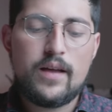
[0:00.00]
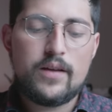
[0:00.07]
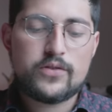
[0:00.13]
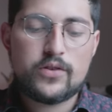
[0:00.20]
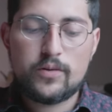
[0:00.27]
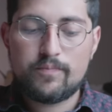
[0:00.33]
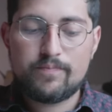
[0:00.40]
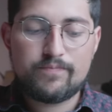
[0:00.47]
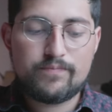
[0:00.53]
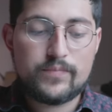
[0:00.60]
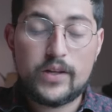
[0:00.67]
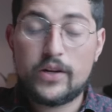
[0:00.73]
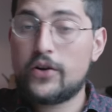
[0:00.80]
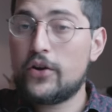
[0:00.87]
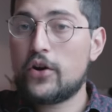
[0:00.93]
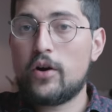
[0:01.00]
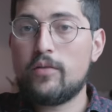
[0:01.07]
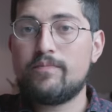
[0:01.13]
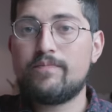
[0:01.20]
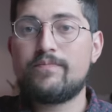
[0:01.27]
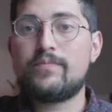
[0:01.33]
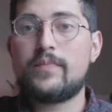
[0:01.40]
So there you
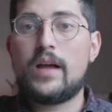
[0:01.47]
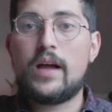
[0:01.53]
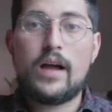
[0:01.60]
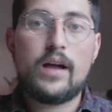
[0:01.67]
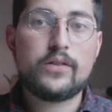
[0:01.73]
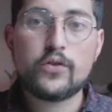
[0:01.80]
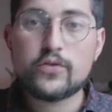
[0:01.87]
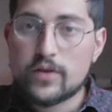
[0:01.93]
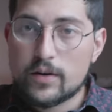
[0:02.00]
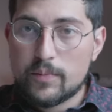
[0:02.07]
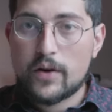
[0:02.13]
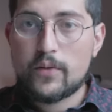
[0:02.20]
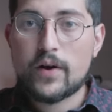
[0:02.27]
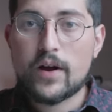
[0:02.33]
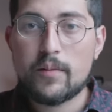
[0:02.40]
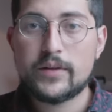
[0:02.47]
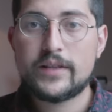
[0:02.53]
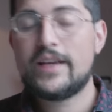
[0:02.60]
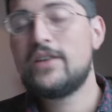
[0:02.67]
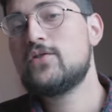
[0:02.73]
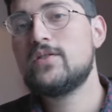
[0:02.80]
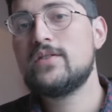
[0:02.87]
go. Those are my
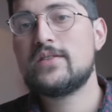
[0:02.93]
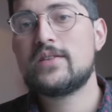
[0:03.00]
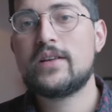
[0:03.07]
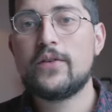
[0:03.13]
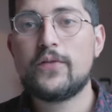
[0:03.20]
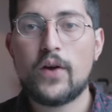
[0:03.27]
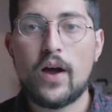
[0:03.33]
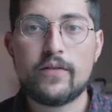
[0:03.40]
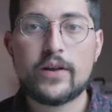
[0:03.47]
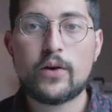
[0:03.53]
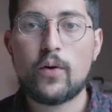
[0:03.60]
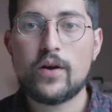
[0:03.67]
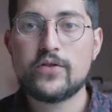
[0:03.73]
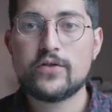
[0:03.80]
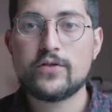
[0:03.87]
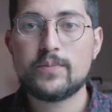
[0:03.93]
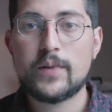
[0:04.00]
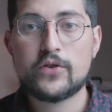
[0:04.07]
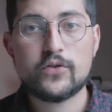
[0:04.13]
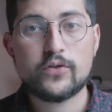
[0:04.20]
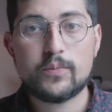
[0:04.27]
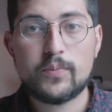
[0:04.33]
recommendations. And if you have any questions,
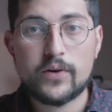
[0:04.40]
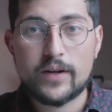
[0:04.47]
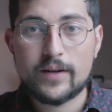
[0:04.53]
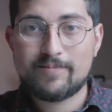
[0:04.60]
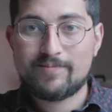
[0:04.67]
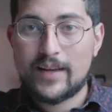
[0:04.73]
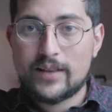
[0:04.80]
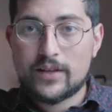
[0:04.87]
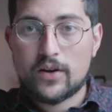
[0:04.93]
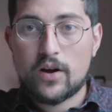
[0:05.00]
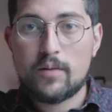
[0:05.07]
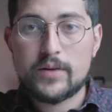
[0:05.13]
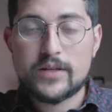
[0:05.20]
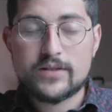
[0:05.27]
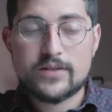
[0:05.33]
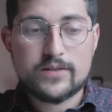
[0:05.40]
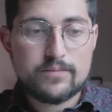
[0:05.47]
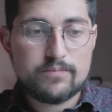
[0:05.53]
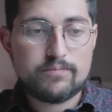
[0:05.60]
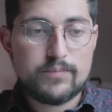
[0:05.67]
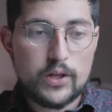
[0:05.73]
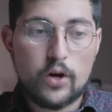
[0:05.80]
make sure to put it in the comments
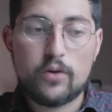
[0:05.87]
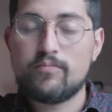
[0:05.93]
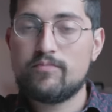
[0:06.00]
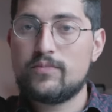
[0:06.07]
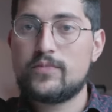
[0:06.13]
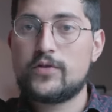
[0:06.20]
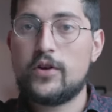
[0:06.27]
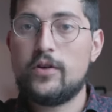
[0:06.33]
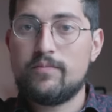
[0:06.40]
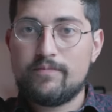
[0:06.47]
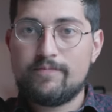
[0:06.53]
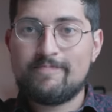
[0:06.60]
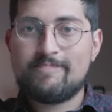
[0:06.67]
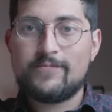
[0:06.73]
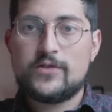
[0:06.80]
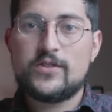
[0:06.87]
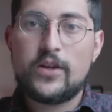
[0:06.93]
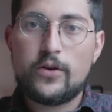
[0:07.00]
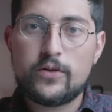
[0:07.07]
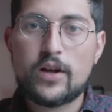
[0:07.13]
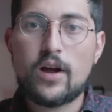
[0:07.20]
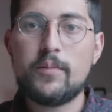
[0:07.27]
below. So See
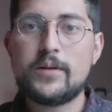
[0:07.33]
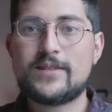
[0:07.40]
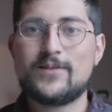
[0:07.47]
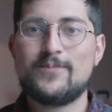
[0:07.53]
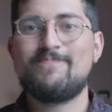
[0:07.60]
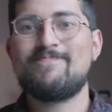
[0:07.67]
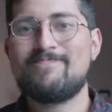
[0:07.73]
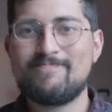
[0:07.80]
you in the comments.